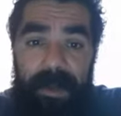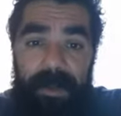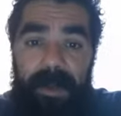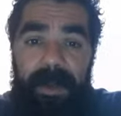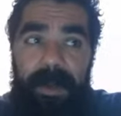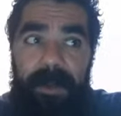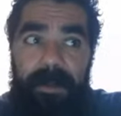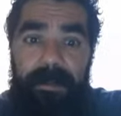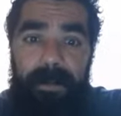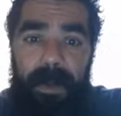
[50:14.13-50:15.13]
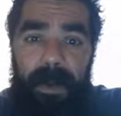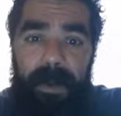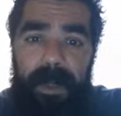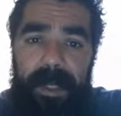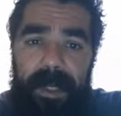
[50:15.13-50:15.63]
people are
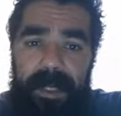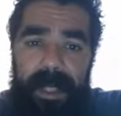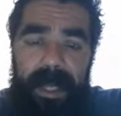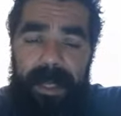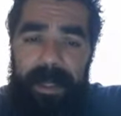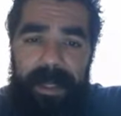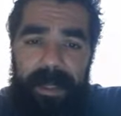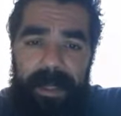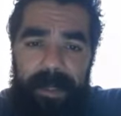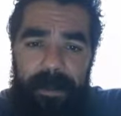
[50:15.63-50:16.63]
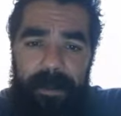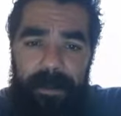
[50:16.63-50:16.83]
are kinesthetically,